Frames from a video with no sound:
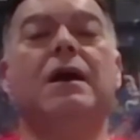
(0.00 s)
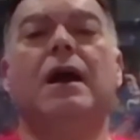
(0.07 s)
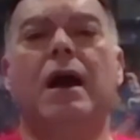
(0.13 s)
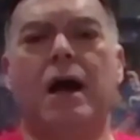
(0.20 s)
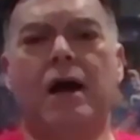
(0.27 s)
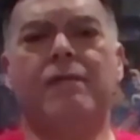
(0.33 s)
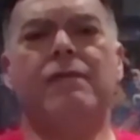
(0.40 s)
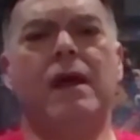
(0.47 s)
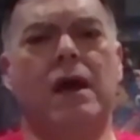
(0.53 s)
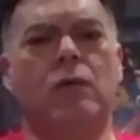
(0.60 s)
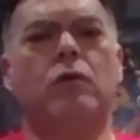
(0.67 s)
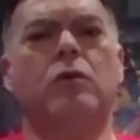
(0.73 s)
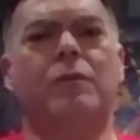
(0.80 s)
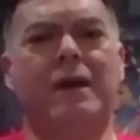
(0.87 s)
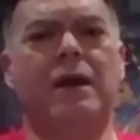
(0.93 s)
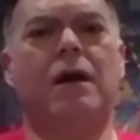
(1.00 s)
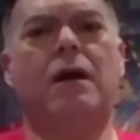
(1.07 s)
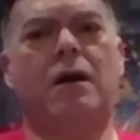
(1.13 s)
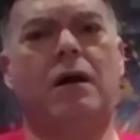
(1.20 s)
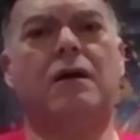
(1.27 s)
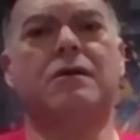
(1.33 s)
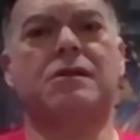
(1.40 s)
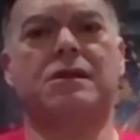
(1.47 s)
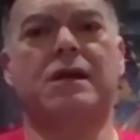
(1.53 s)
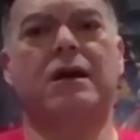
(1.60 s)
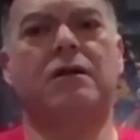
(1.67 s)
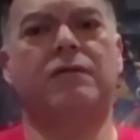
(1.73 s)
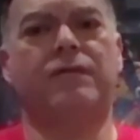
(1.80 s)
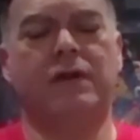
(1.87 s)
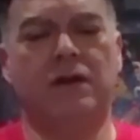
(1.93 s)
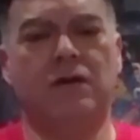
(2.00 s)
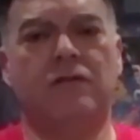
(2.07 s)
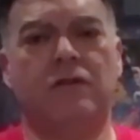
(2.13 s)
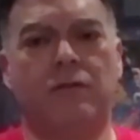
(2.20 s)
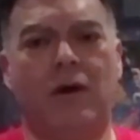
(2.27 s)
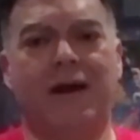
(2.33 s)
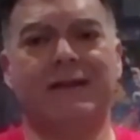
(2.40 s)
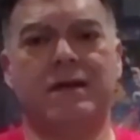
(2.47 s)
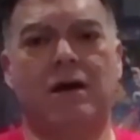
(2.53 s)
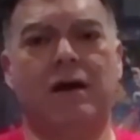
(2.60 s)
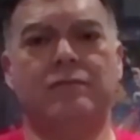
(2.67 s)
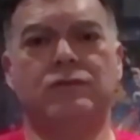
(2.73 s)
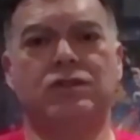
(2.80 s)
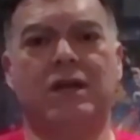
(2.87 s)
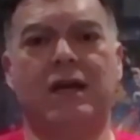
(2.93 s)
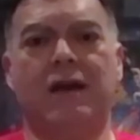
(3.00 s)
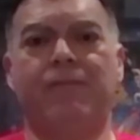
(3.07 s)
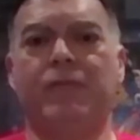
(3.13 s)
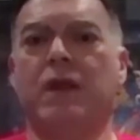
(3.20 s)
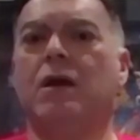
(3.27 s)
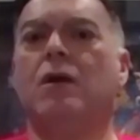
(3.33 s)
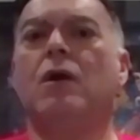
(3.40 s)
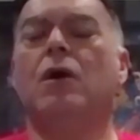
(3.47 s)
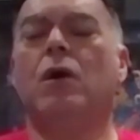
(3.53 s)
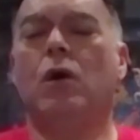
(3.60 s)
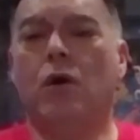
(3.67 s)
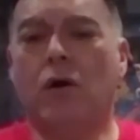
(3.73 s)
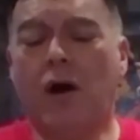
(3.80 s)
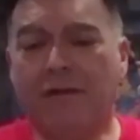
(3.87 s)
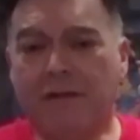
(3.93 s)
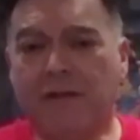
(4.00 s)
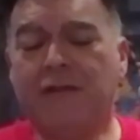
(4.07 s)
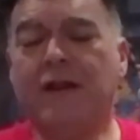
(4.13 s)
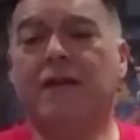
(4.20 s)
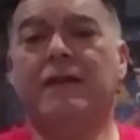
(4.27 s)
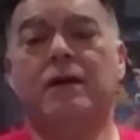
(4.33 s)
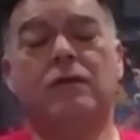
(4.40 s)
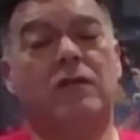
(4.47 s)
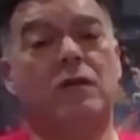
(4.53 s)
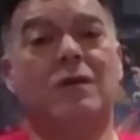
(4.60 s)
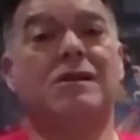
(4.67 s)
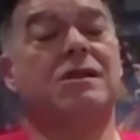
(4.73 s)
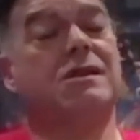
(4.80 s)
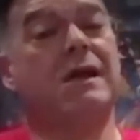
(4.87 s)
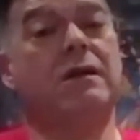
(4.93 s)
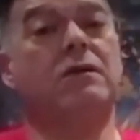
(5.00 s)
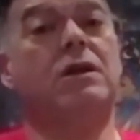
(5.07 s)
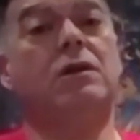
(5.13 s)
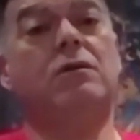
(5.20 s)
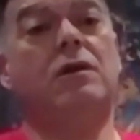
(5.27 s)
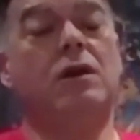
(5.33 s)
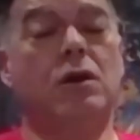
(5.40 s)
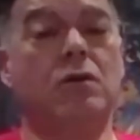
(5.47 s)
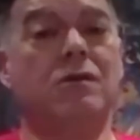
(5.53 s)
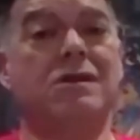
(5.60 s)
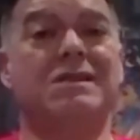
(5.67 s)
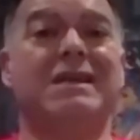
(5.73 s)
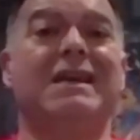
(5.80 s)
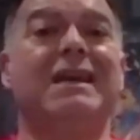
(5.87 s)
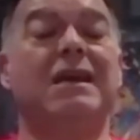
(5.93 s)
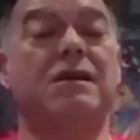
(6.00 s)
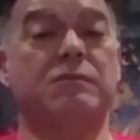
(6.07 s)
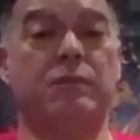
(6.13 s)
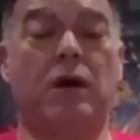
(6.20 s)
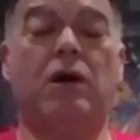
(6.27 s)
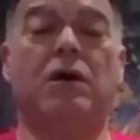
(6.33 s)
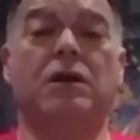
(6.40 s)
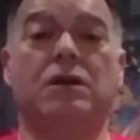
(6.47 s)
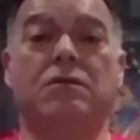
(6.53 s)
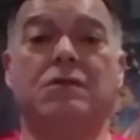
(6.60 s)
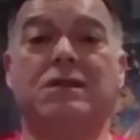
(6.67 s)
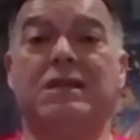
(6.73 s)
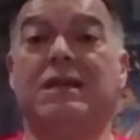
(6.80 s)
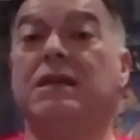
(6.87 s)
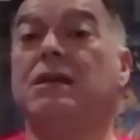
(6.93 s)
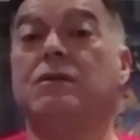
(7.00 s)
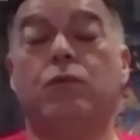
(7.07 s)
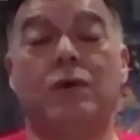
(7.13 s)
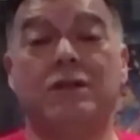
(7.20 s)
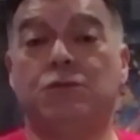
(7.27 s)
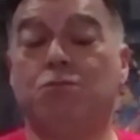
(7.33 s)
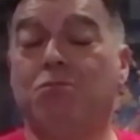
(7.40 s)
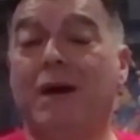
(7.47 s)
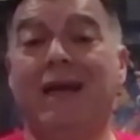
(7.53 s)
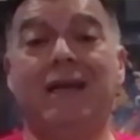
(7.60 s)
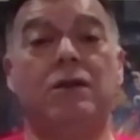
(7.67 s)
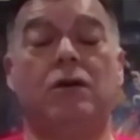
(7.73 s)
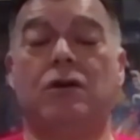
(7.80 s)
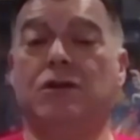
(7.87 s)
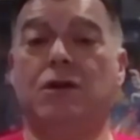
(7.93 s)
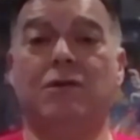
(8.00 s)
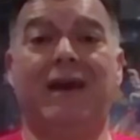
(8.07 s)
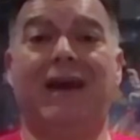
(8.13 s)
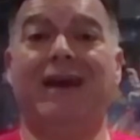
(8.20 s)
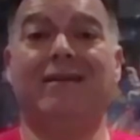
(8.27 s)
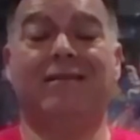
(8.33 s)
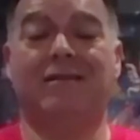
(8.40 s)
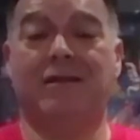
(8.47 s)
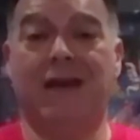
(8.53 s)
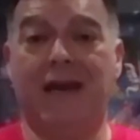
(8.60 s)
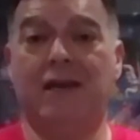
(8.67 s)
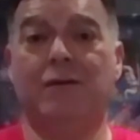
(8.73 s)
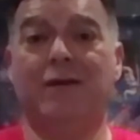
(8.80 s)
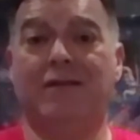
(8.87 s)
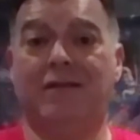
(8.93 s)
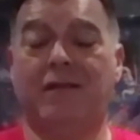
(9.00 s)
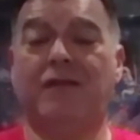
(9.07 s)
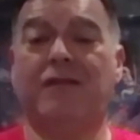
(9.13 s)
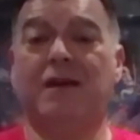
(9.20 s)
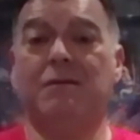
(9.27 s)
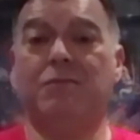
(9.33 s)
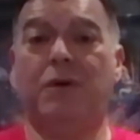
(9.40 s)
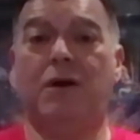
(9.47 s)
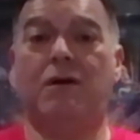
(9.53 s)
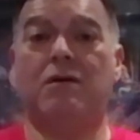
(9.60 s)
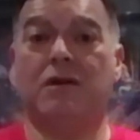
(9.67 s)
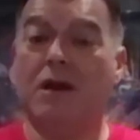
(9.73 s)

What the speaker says: and there will be a hard sell for you to buy timeshare. Other thing they'll do is sell you used tickets, part used tickets, which may not get you into the theme park,